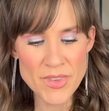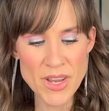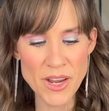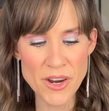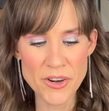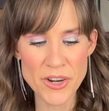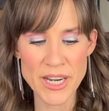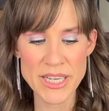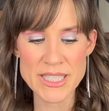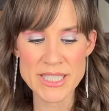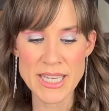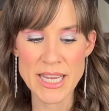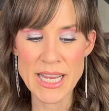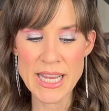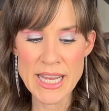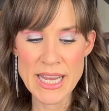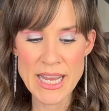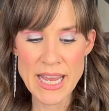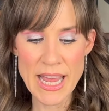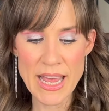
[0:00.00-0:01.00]
All right,
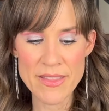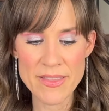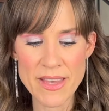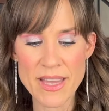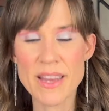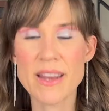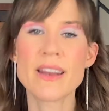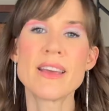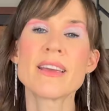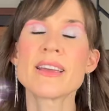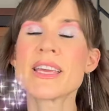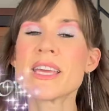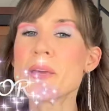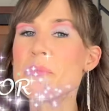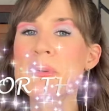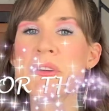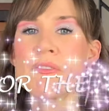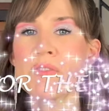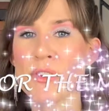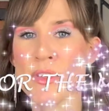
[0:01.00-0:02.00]
and then
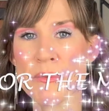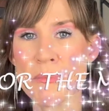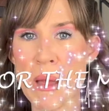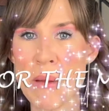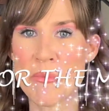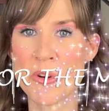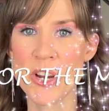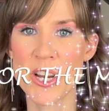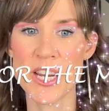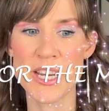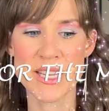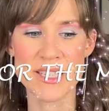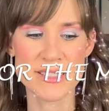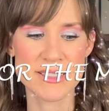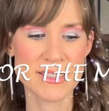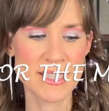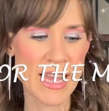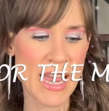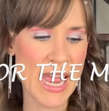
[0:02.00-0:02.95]
Keeping for the Memories.